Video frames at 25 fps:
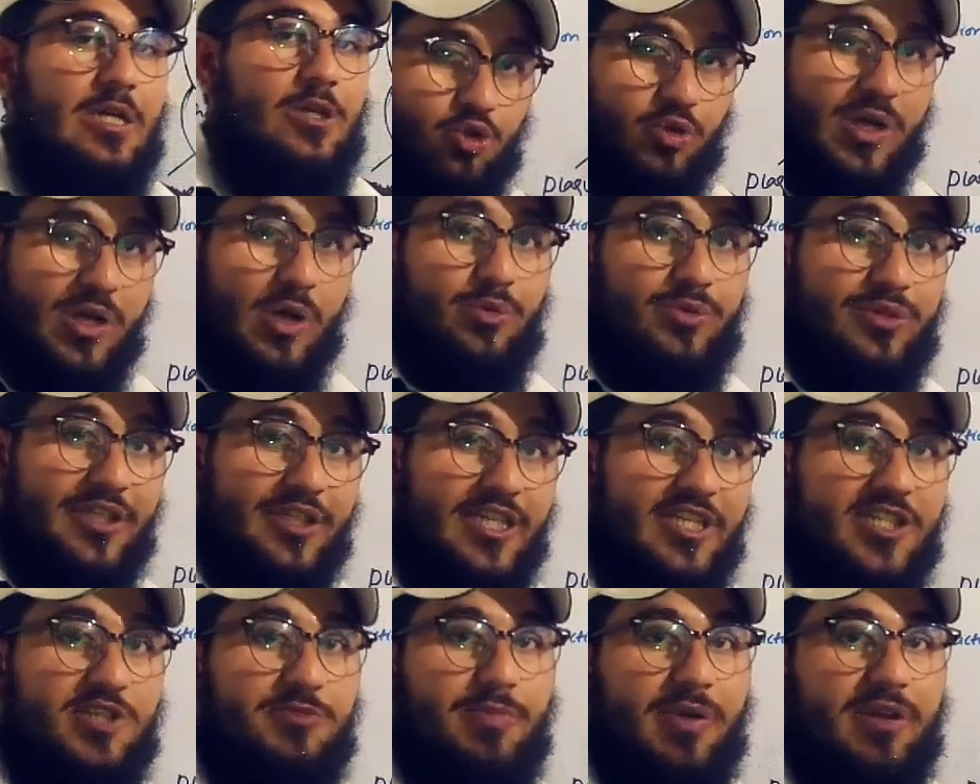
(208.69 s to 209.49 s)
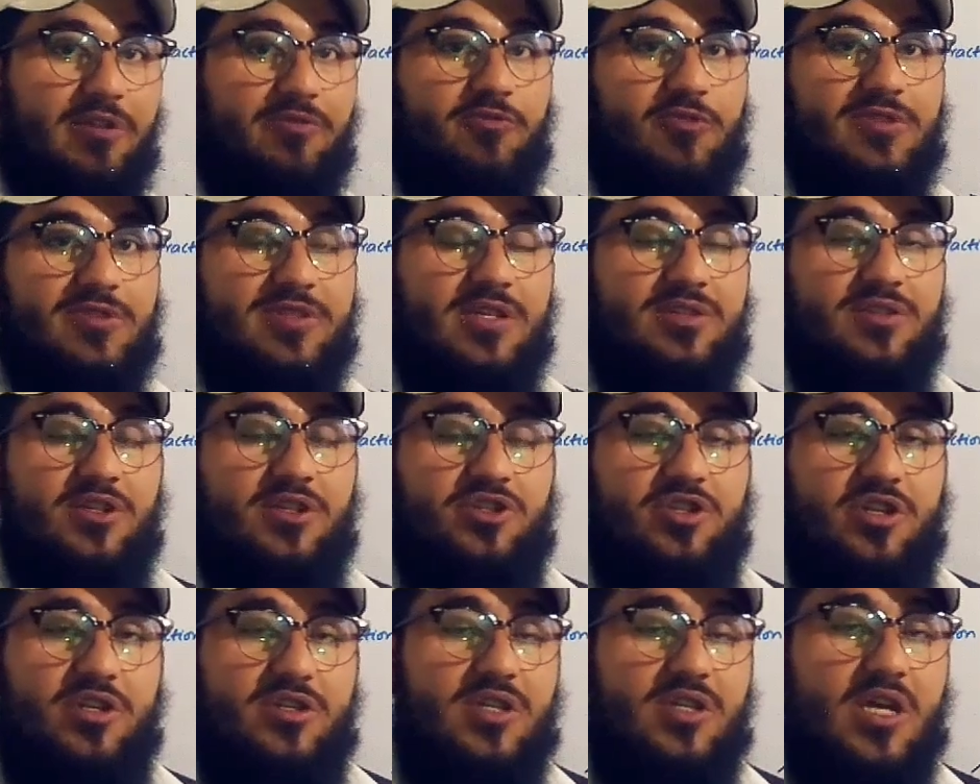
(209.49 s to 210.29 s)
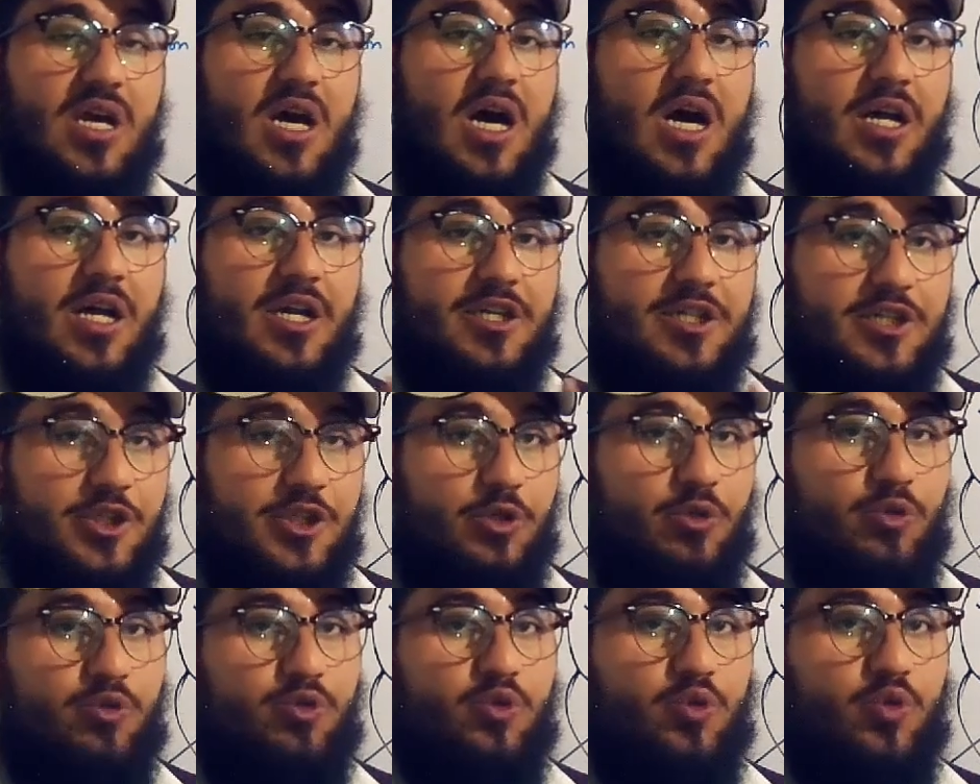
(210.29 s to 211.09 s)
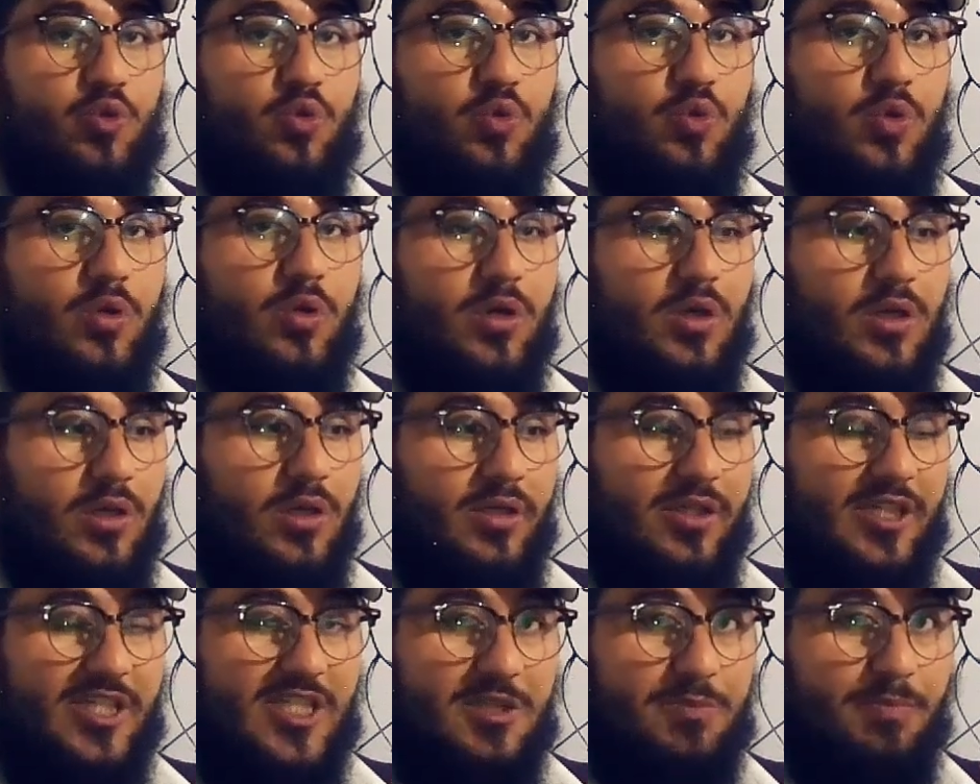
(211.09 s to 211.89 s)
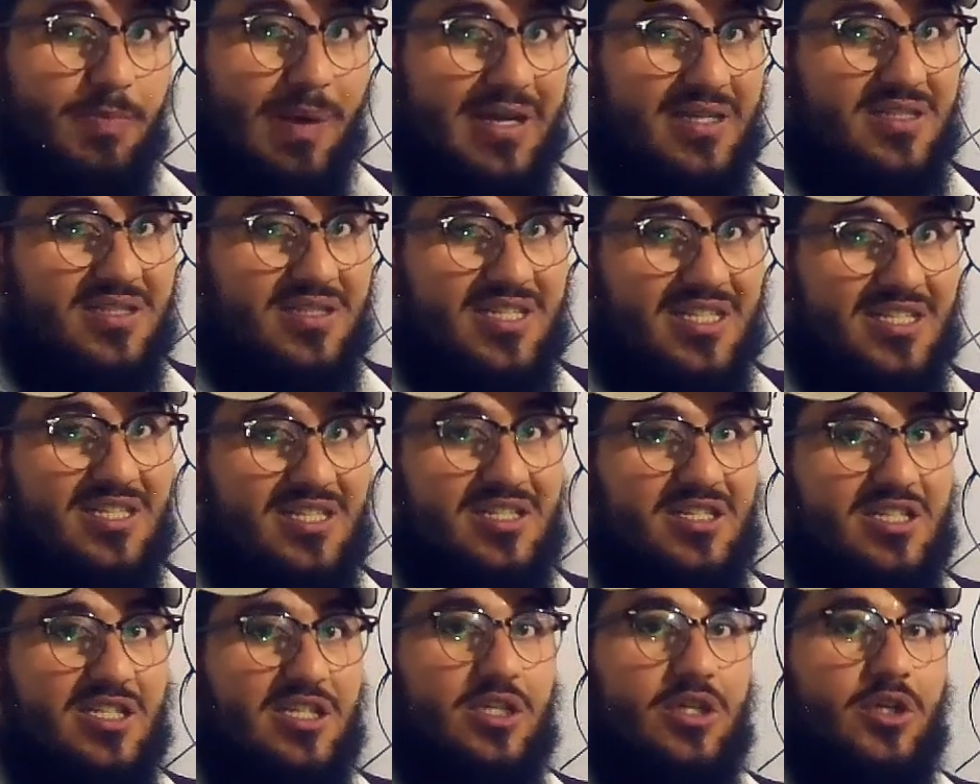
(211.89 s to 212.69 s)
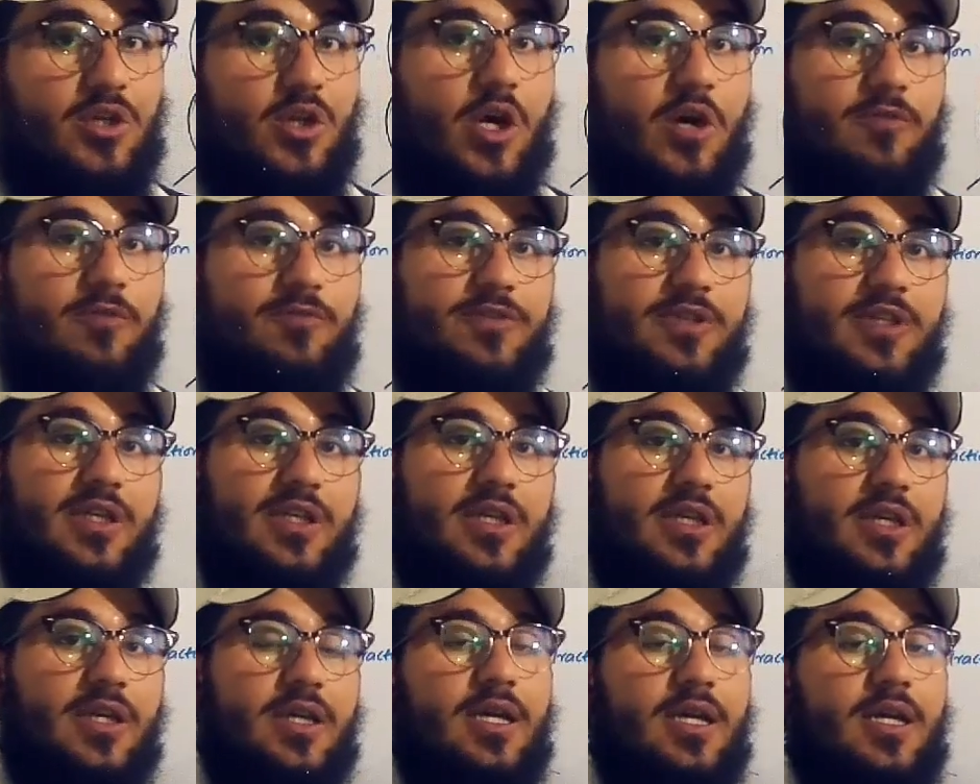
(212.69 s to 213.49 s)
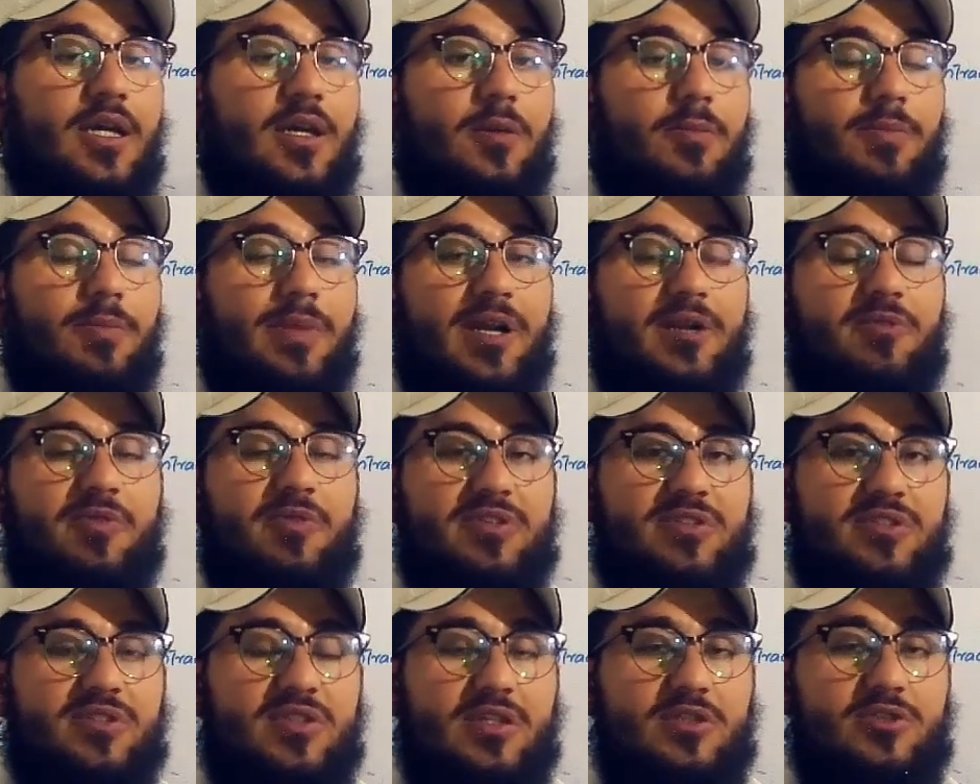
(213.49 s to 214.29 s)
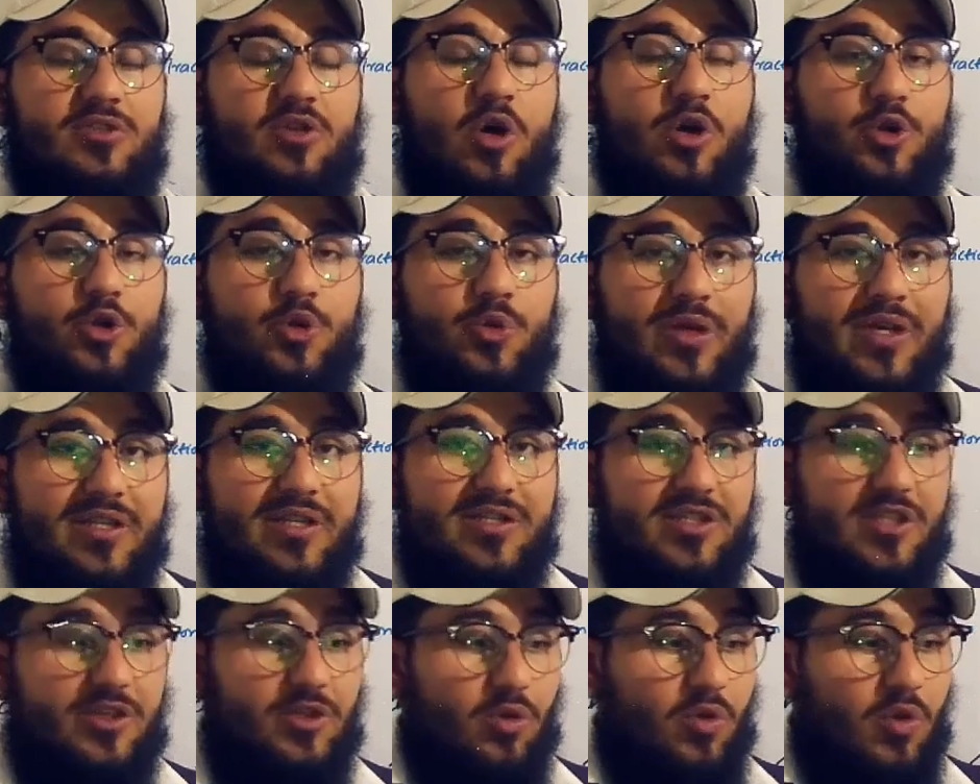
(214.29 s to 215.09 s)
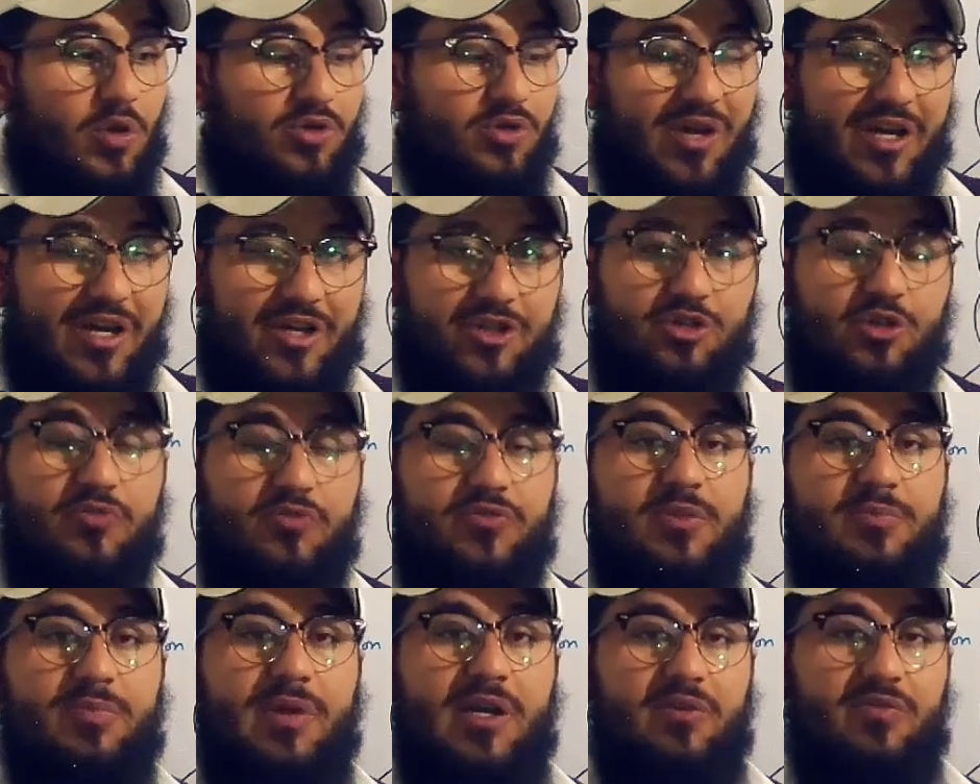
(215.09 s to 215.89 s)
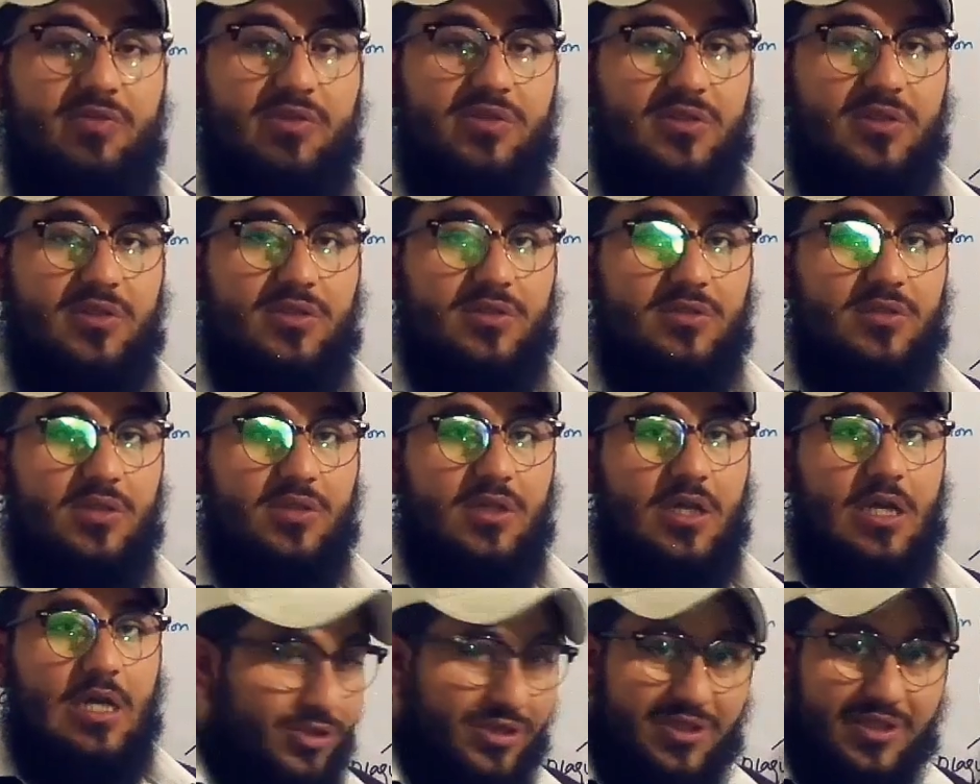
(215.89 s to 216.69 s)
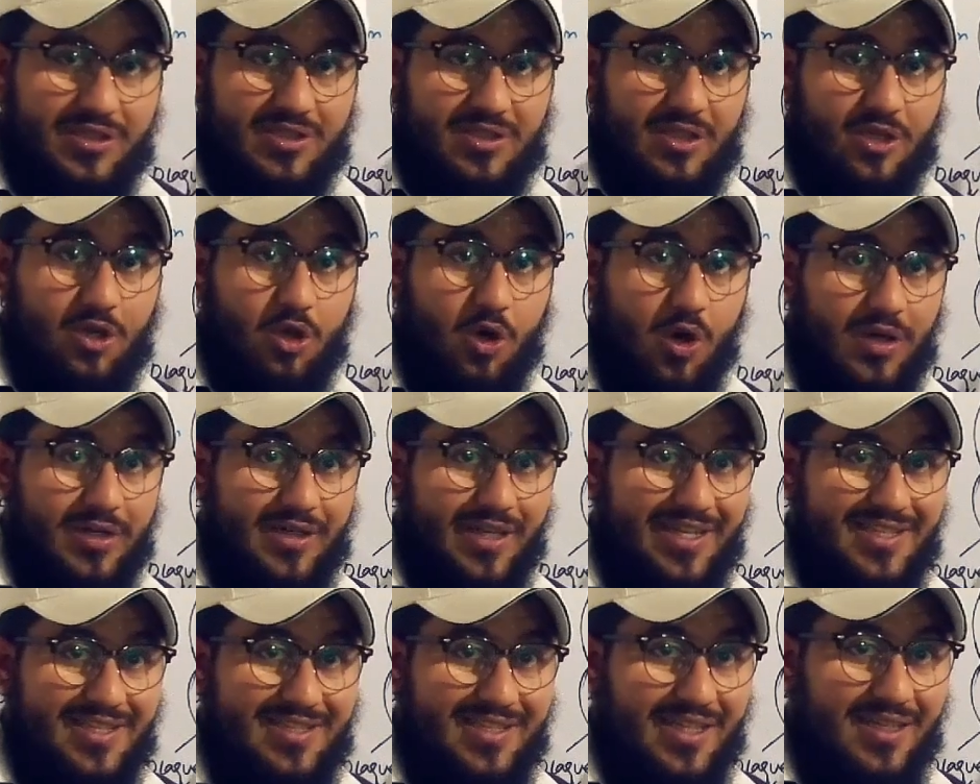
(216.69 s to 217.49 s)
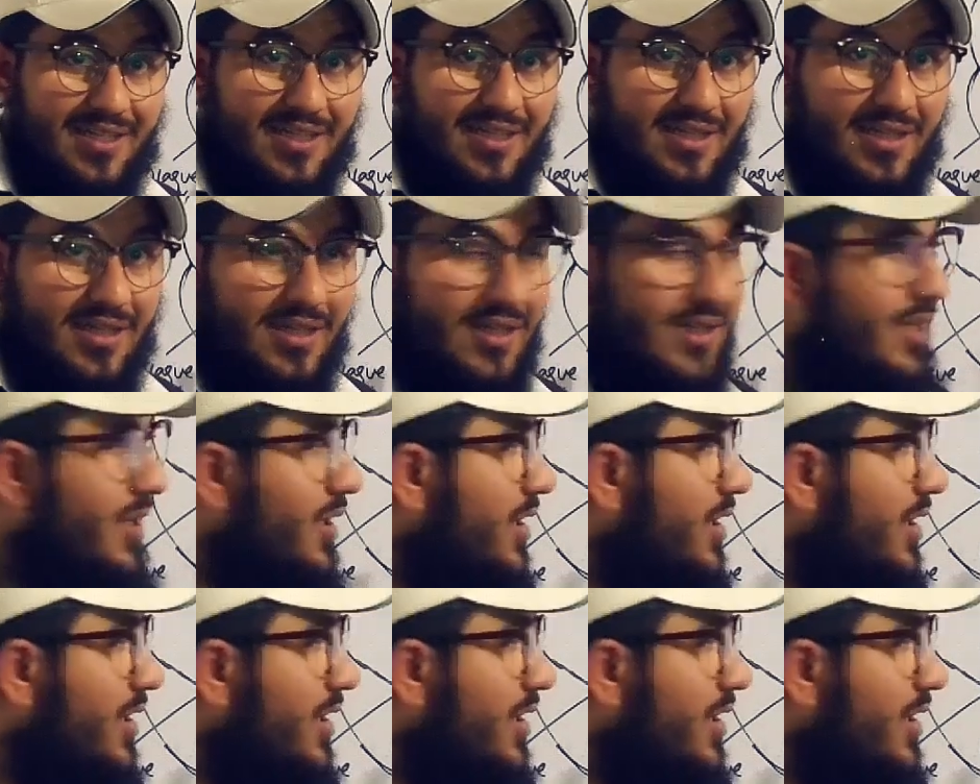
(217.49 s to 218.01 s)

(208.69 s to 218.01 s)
So now these painful sensations are due to the spasticity of the blood vessels, or you can say the contraction of the blood vessels. So this is called as then